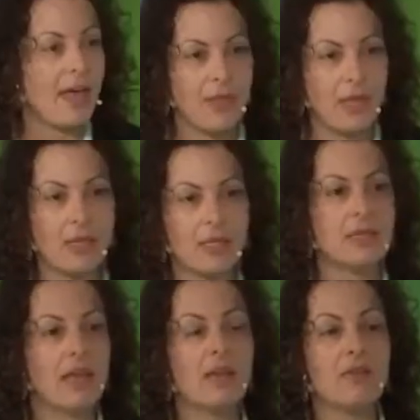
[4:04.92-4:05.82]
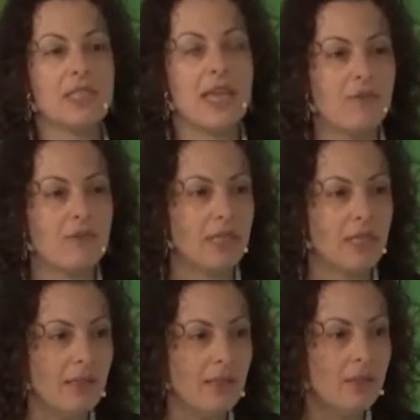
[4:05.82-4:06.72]
ethics and of
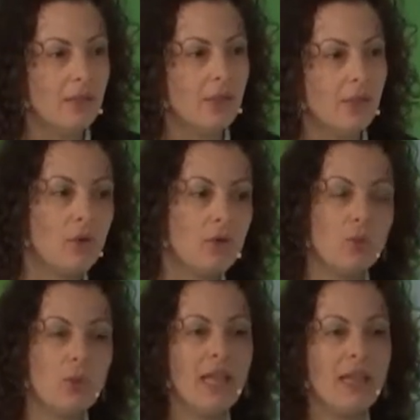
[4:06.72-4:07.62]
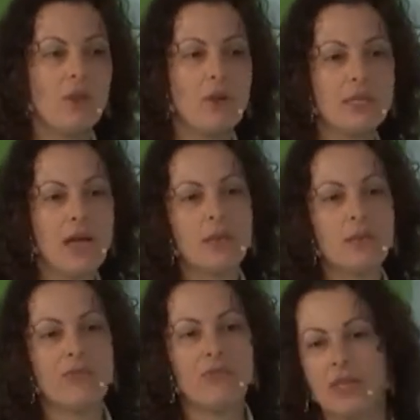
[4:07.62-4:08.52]
safety, you know, do we let the
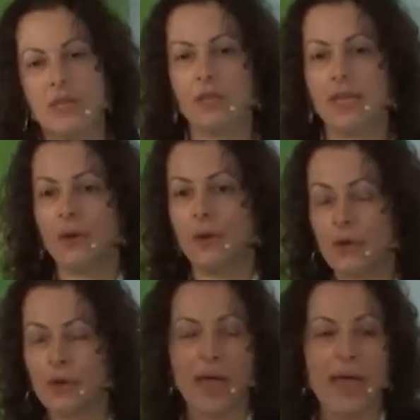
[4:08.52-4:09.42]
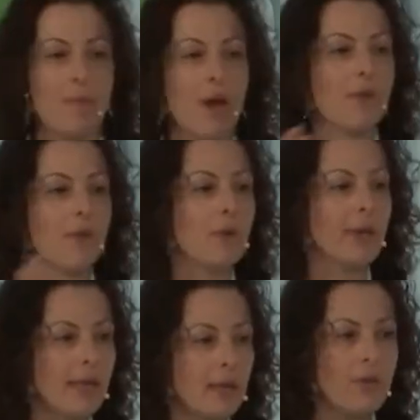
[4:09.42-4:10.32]
autonomous vehicle kill the grandmother
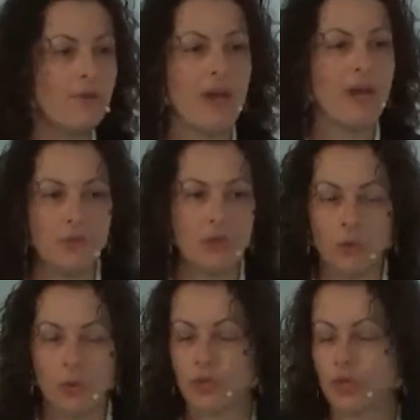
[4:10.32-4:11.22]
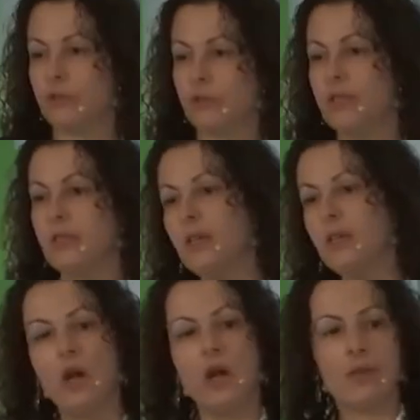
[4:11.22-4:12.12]
or kill the five school children?
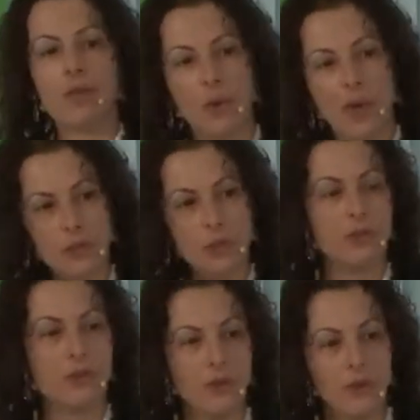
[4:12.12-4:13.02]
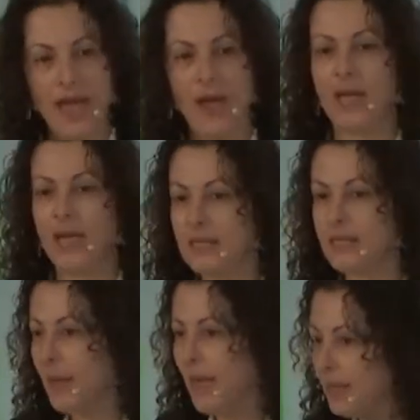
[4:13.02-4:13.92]
Are the questions that are now getting
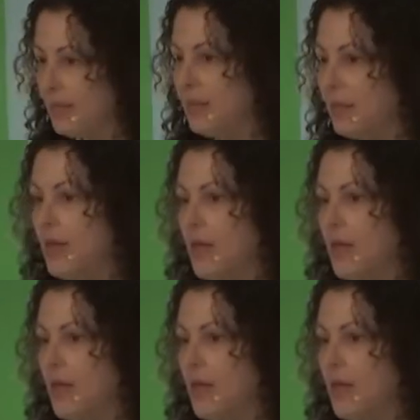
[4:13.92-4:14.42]
debated.